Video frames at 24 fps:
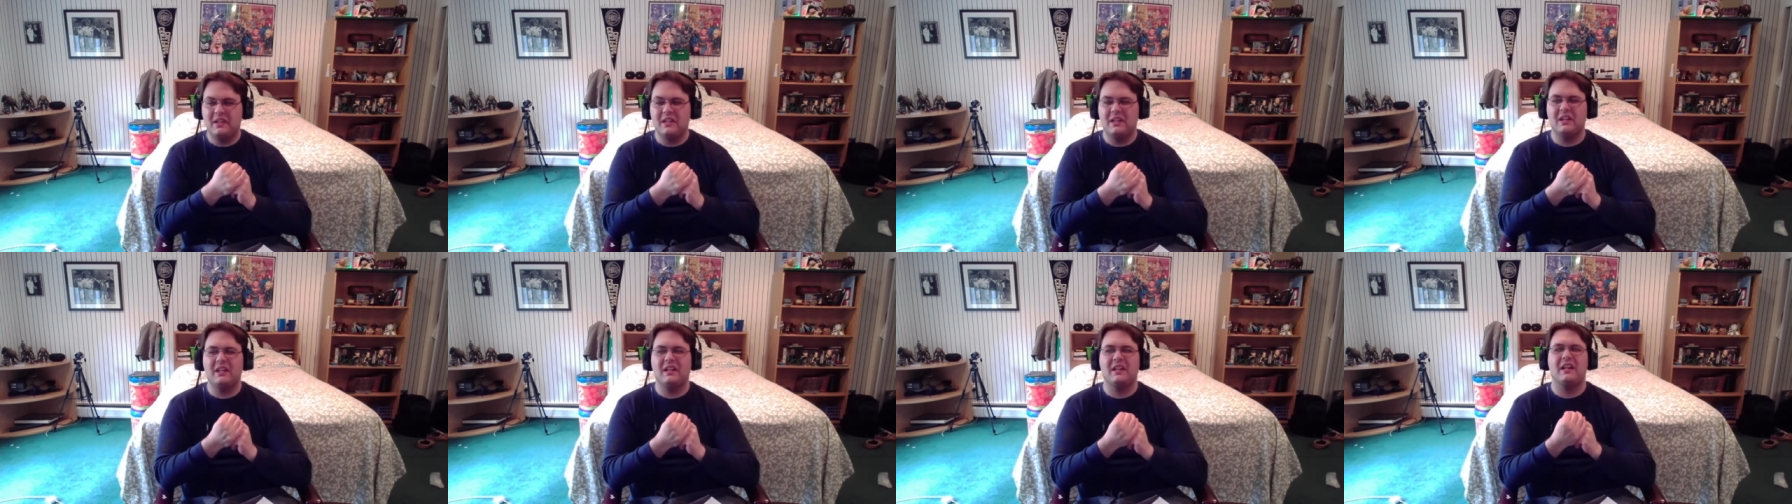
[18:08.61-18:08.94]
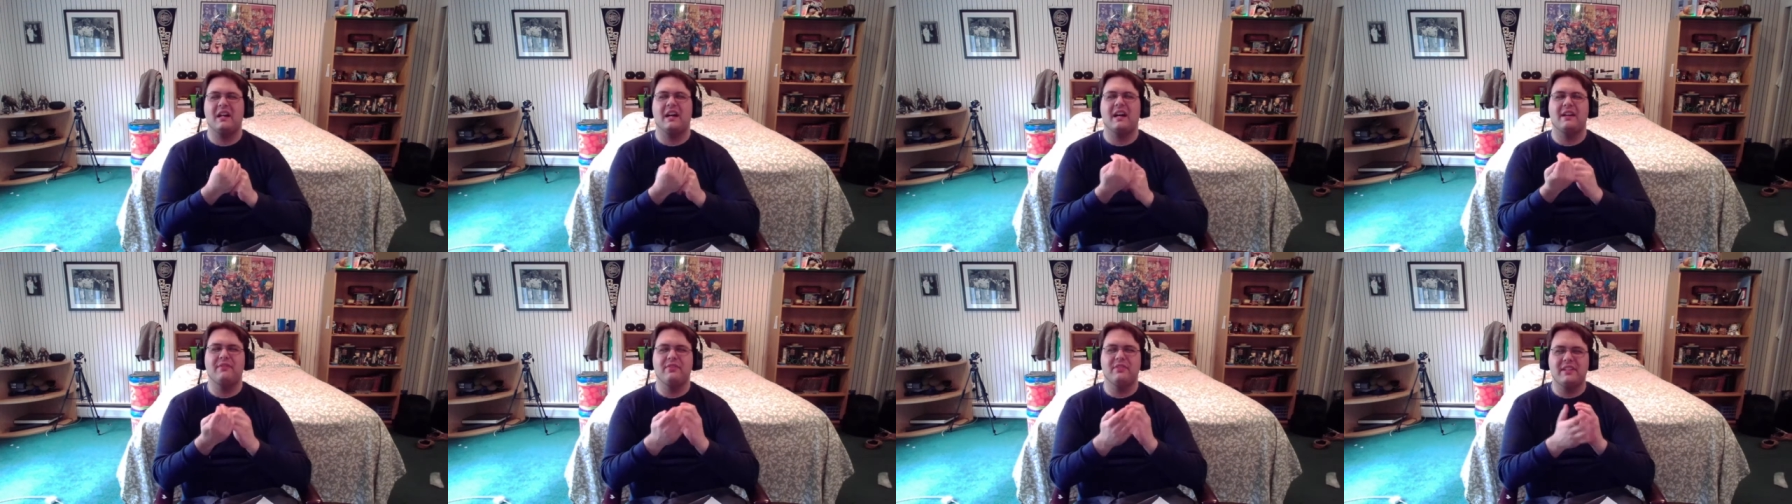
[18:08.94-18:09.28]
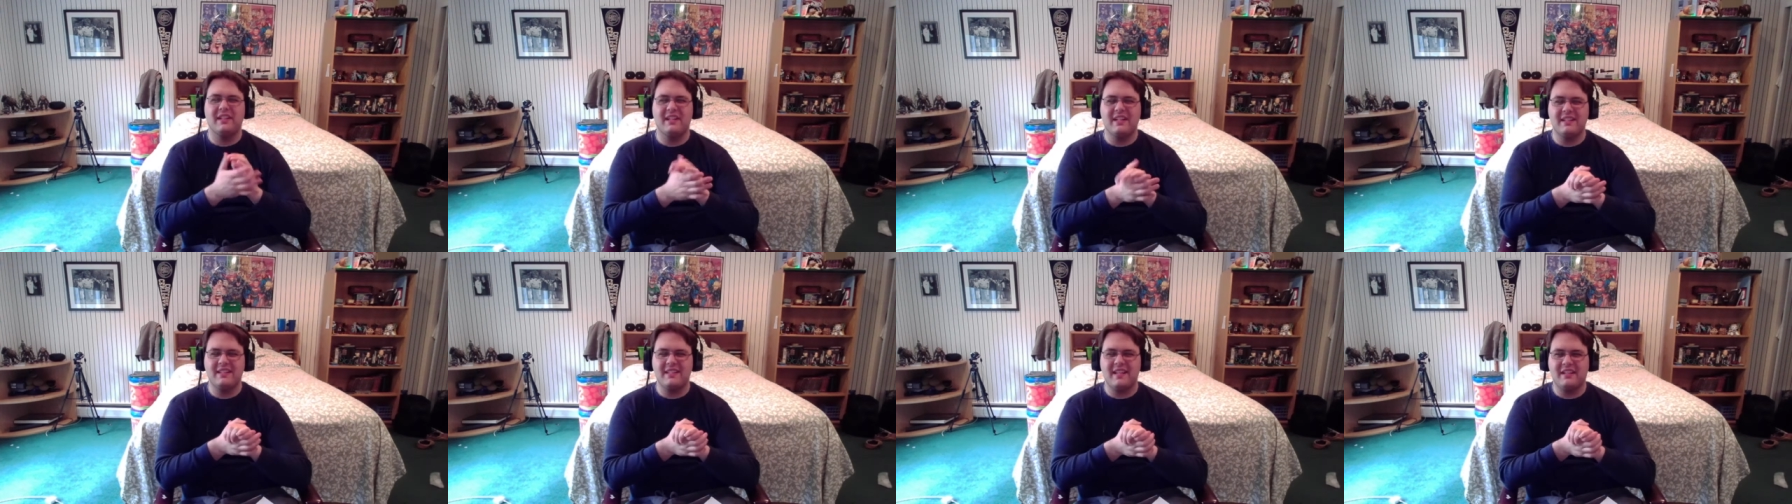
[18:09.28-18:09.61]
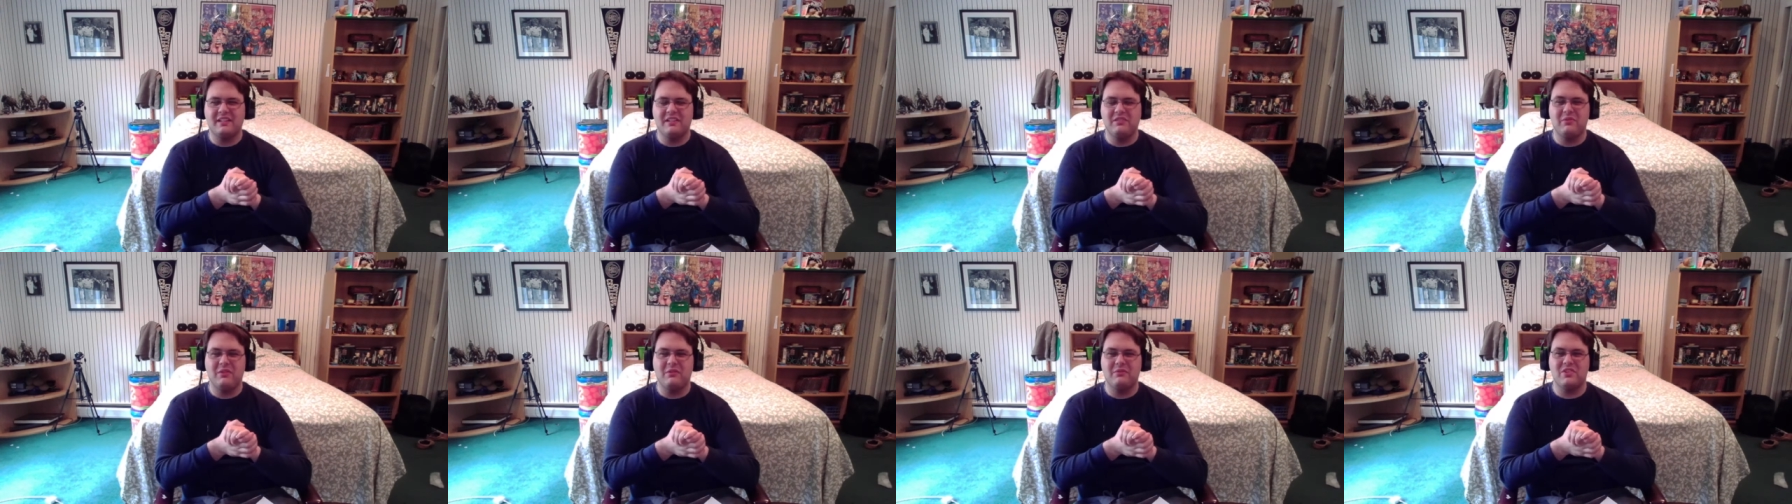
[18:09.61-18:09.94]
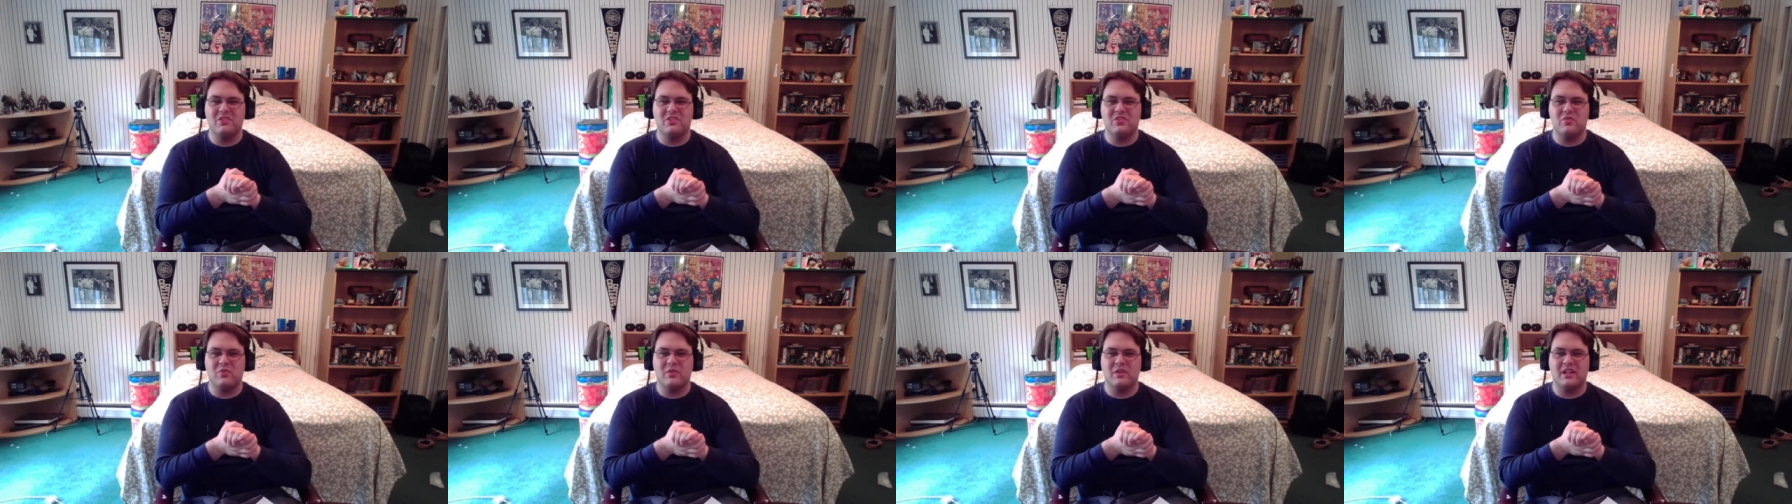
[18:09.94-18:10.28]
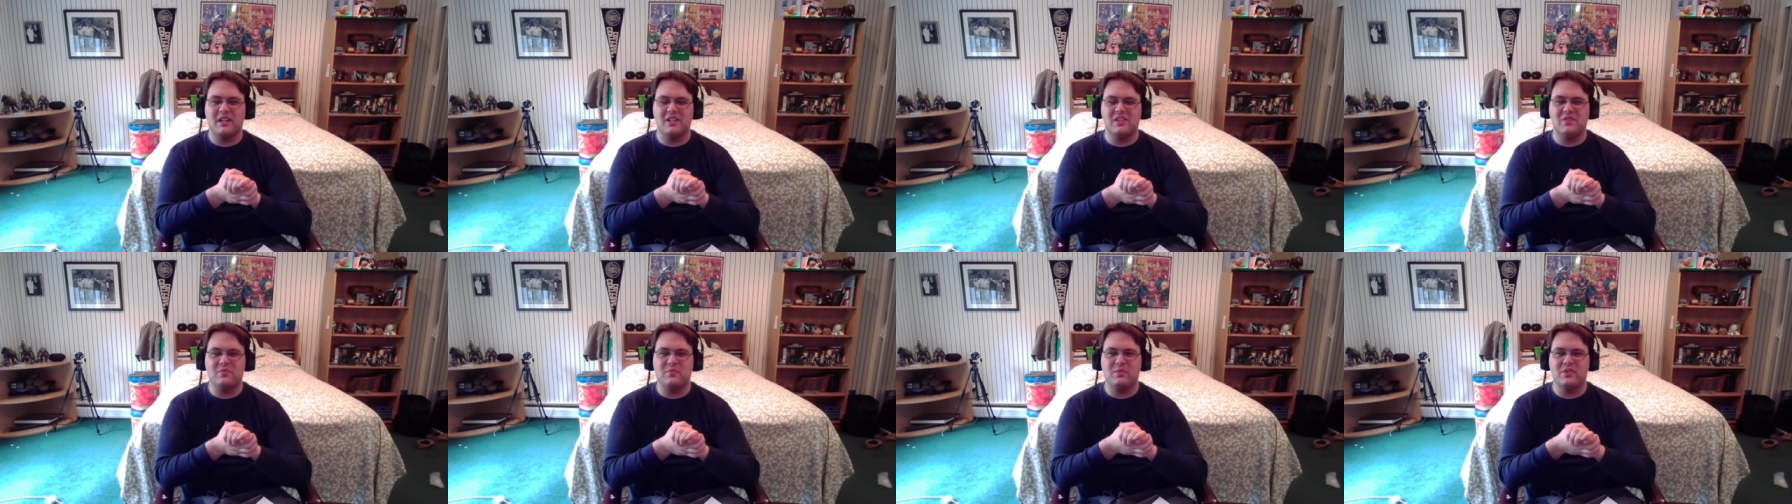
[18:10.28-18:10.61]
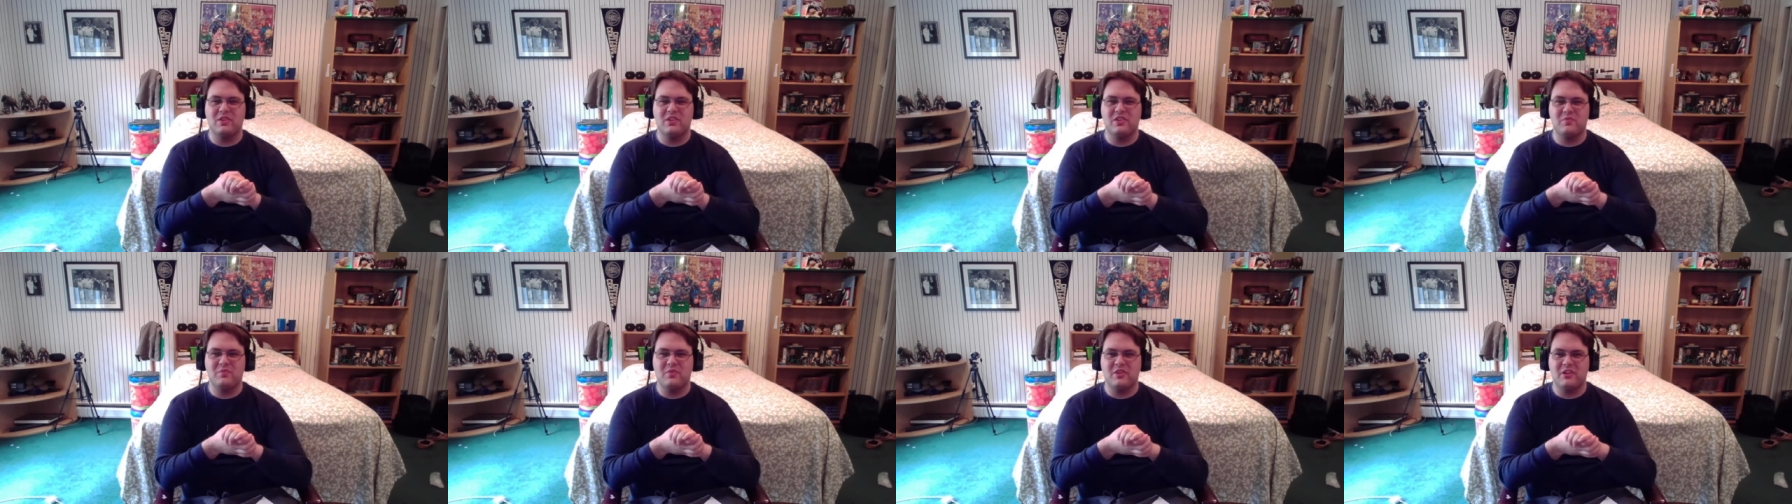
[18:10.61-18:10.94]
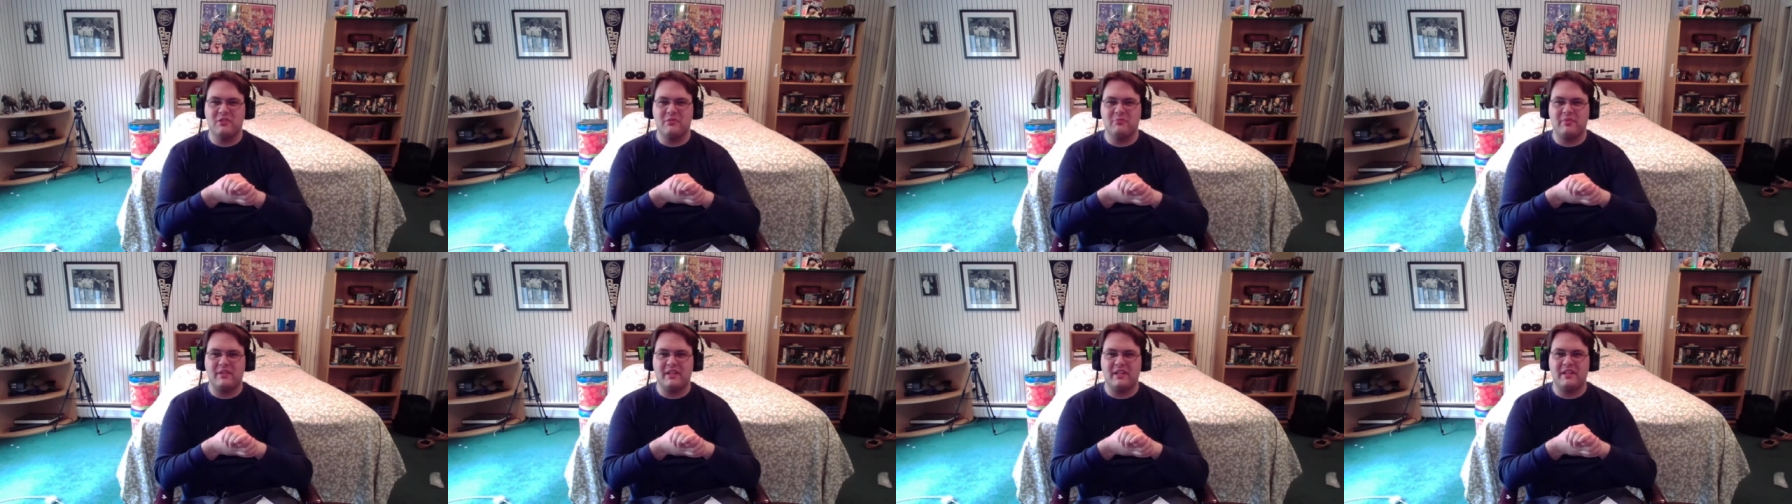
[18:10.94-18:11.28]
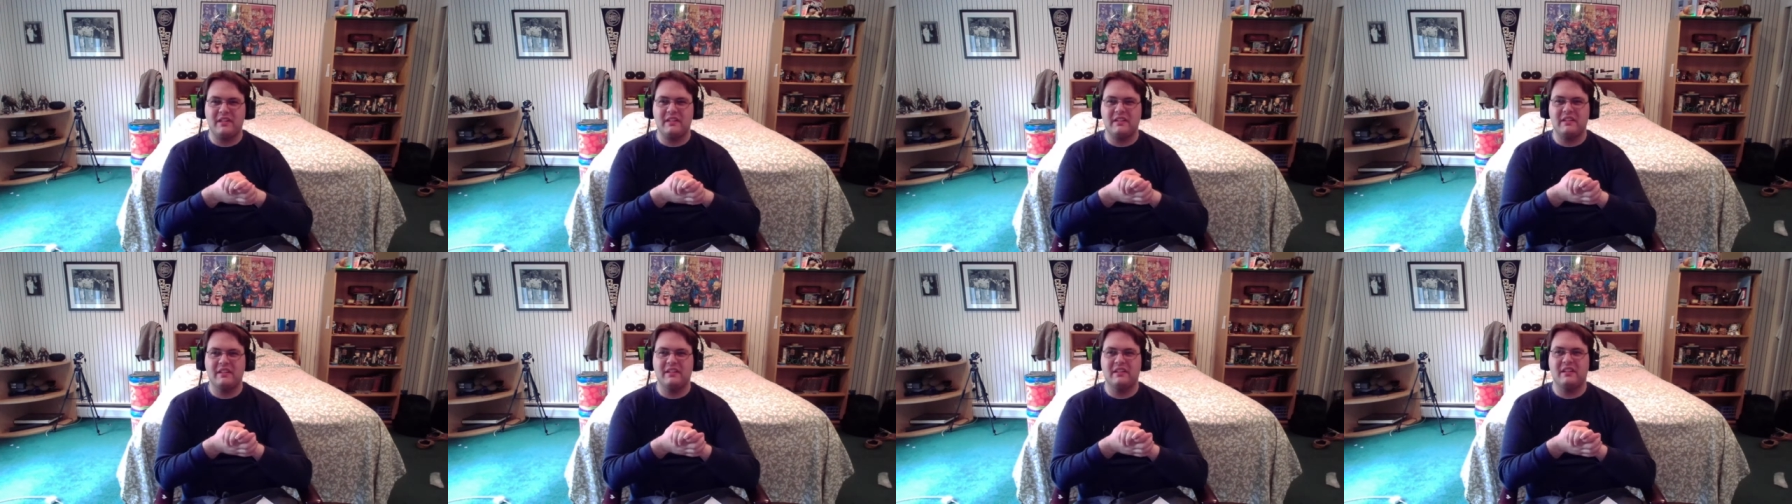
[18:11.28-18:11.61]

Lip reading: I forget exactly what Zordon's words were, but